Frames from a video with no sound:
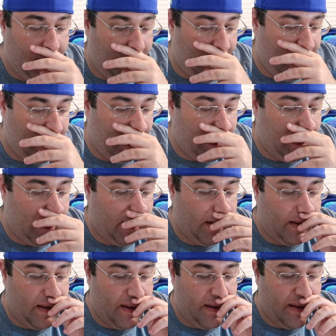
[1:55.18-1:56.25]
And
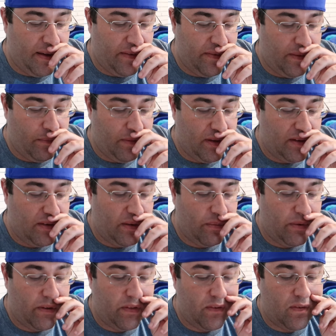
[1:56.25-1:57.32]
um, then we cut to
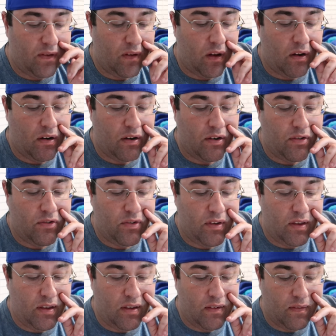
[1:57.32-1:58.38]
where the Sarge
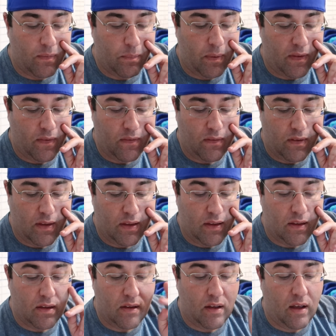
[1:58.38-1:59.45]
is
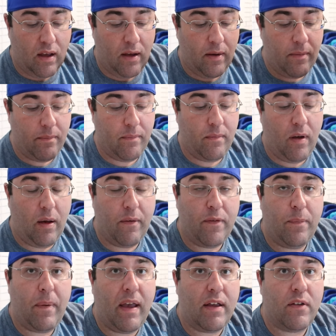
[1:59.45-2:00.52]
basically um,
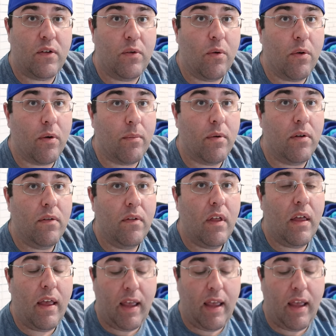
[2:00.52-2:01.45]
almost back to normal.